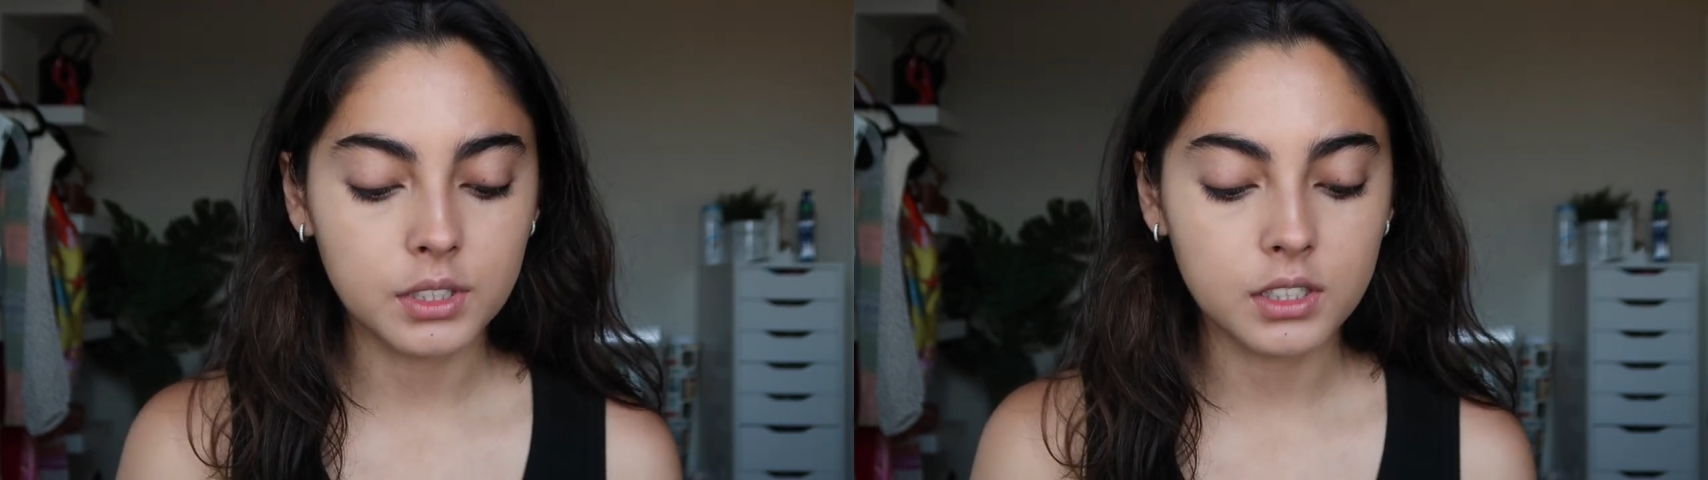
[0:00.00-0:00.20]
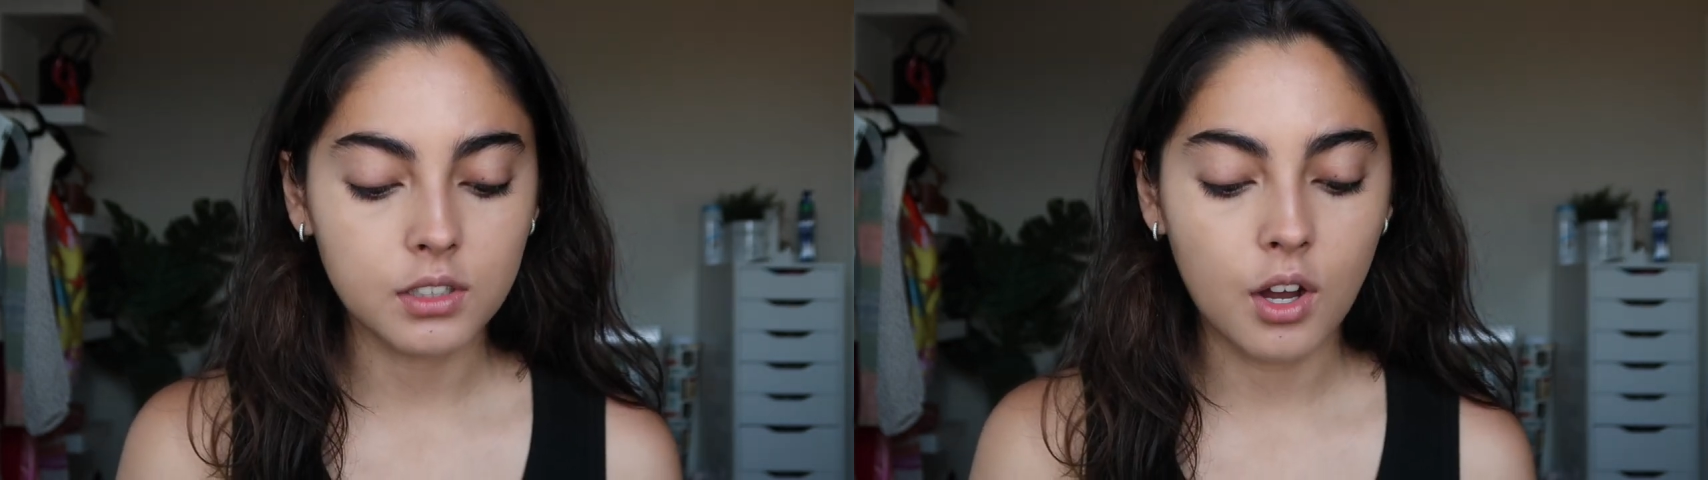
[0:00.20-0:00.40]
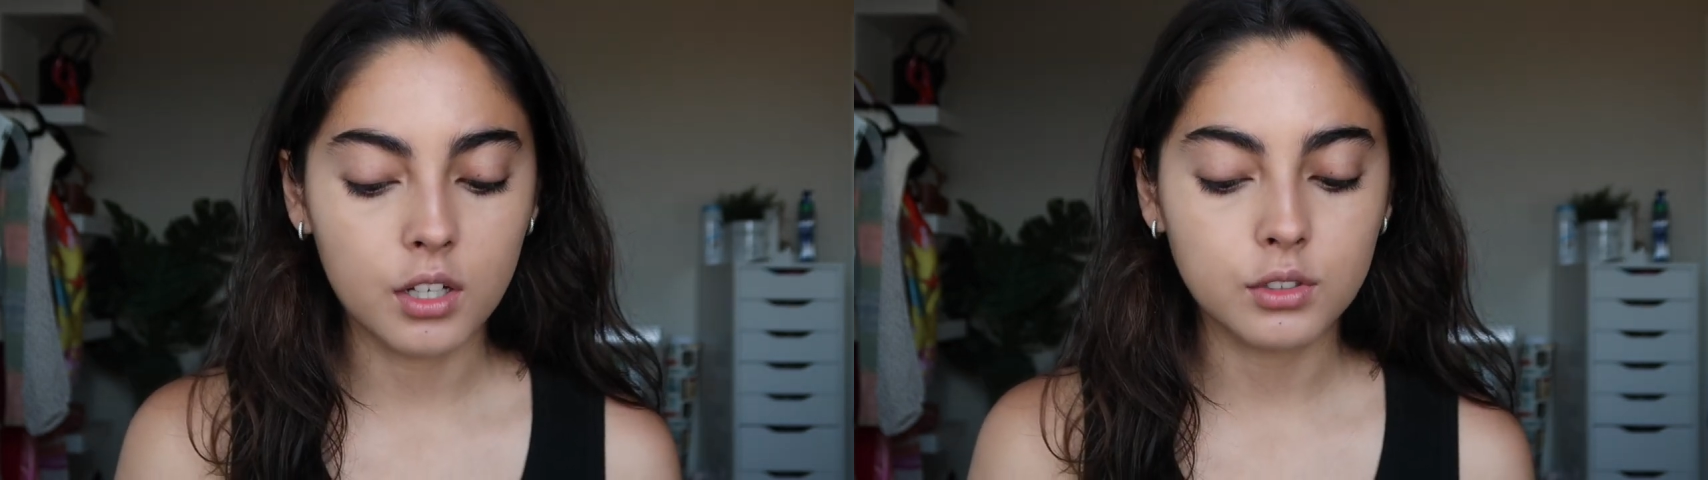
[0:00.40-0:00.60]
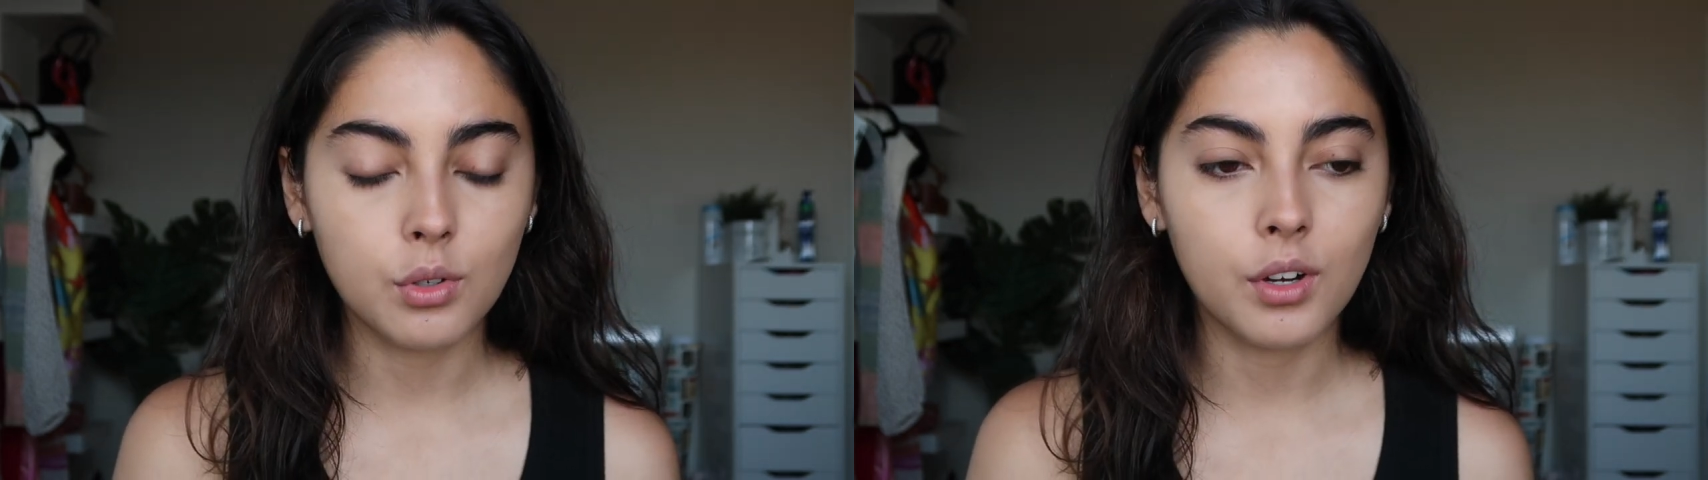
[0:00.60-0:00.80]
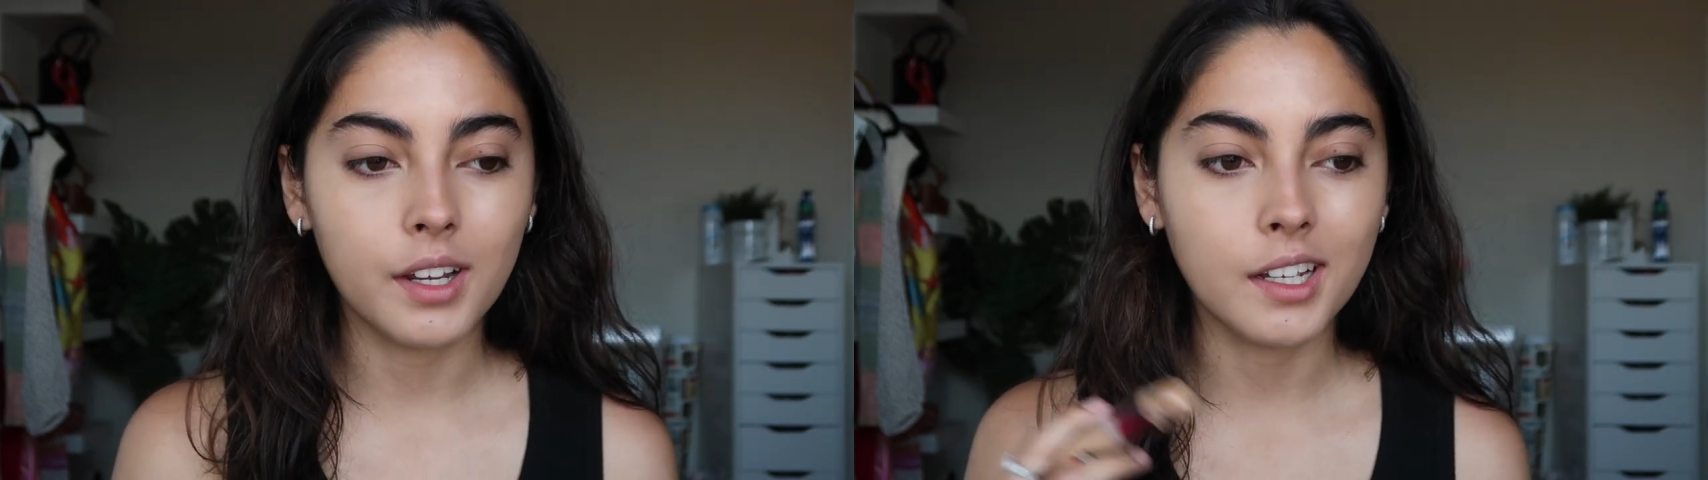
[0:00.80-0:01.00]
is
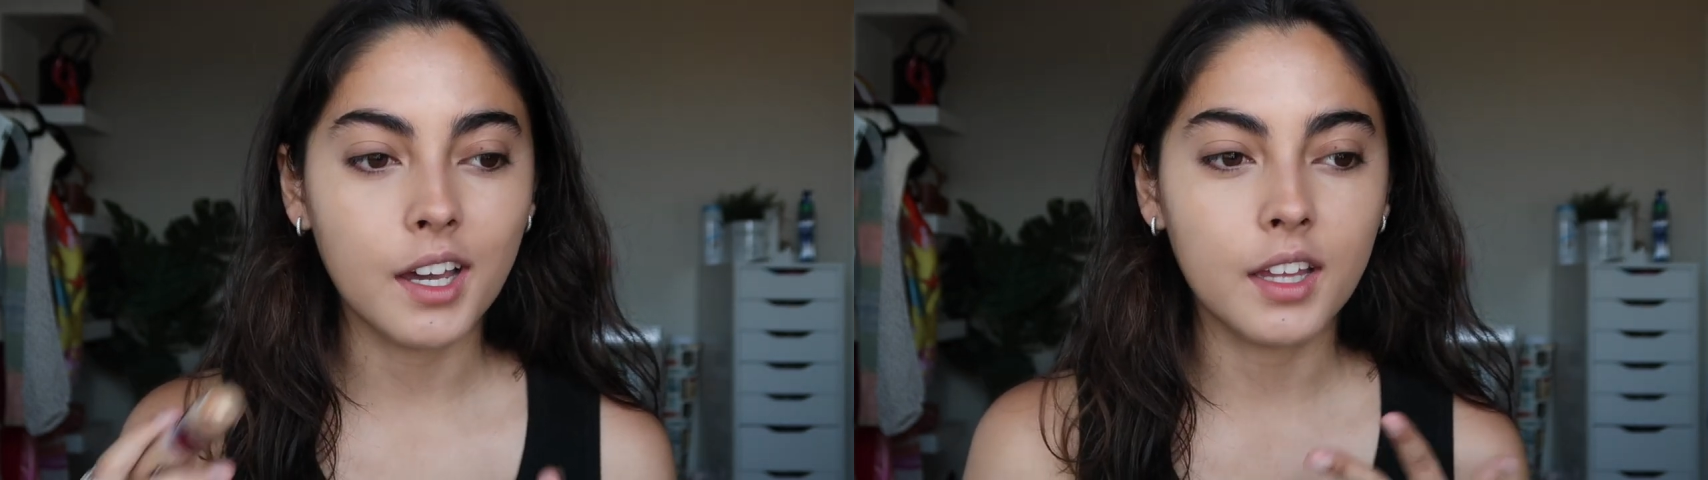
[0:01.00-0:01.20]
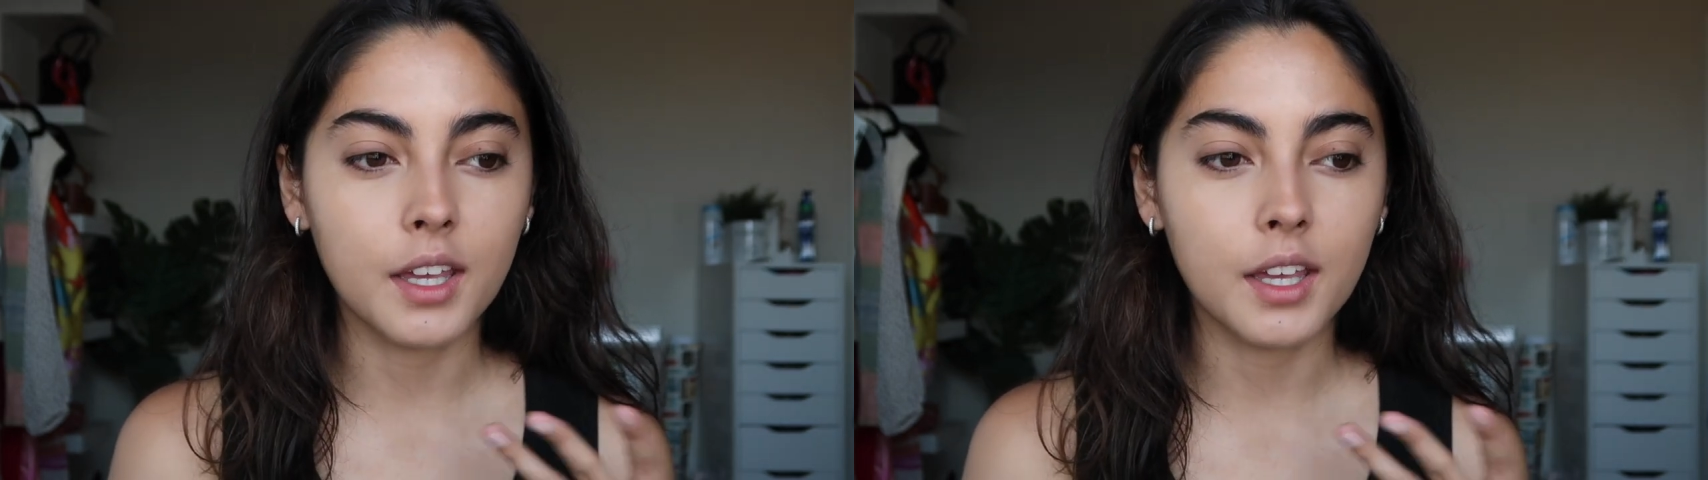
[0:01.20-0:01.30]
contour and kind of